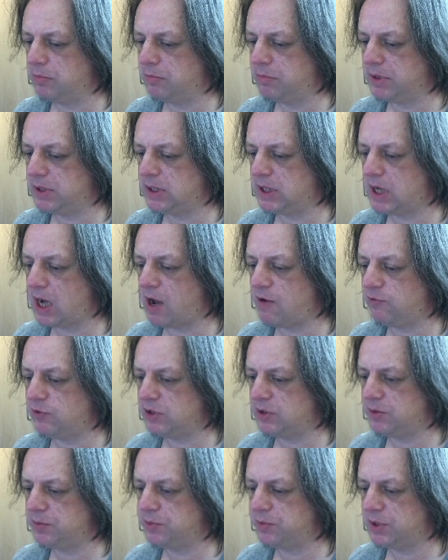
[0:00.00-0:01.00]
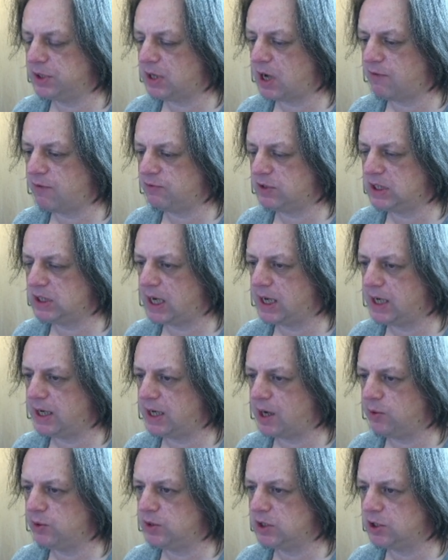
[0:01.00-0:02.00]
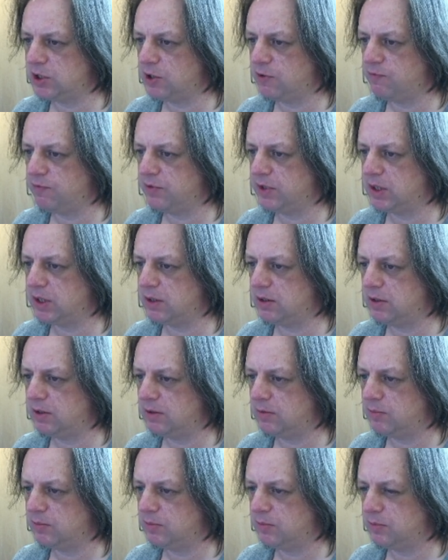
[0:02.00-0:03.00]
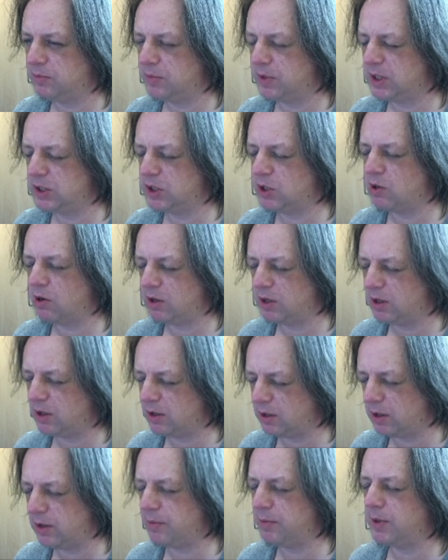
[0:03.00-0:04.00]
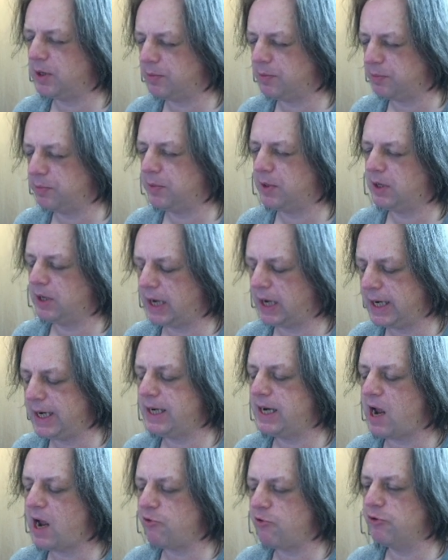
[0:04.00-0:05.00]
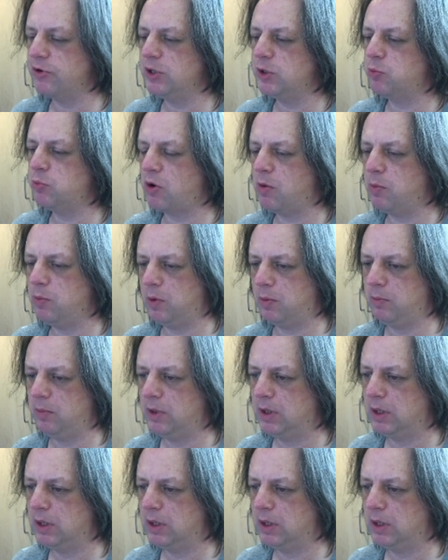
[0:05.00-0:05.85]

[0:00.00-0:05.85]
But to have to send out stuff that has got an inherent problem